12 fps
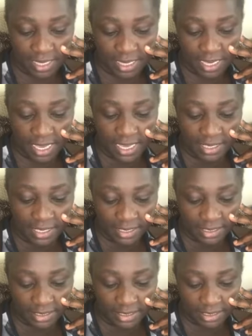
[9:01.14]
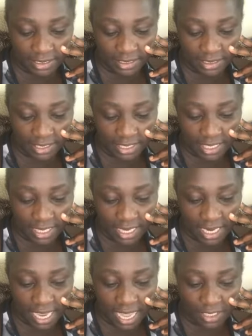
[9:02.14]
English
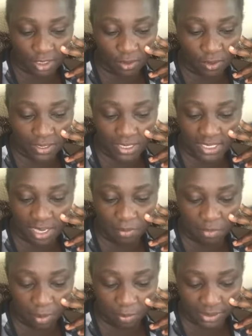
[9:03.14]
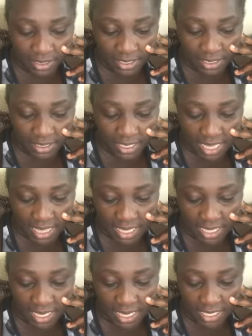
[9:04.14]
has got some representation. I
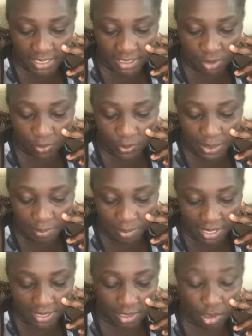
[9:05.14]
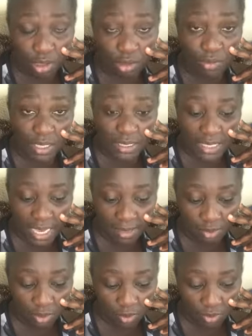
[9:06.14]
think English only made it 3
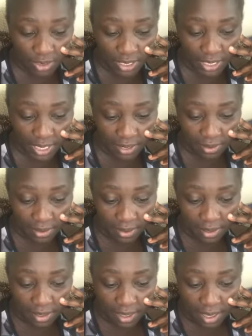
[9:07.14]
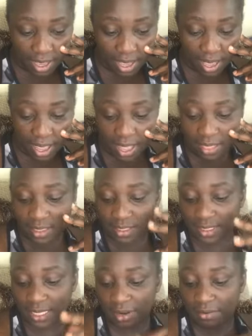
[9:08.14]
times onto here. And the
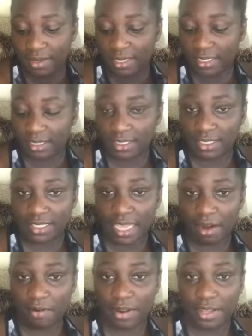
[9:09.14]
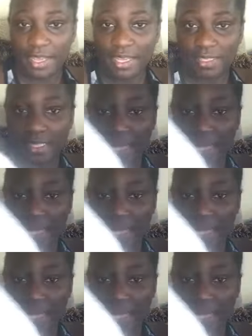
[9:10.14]
sacrilegious error is that